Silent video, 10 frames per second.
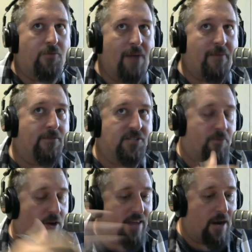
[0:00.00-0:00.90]
Rob Babers had
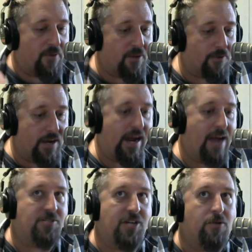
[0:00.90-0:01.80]
brought that up in the
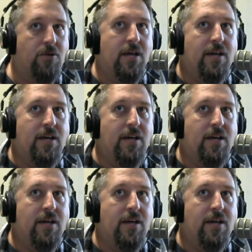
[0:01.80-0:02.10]
pregame show,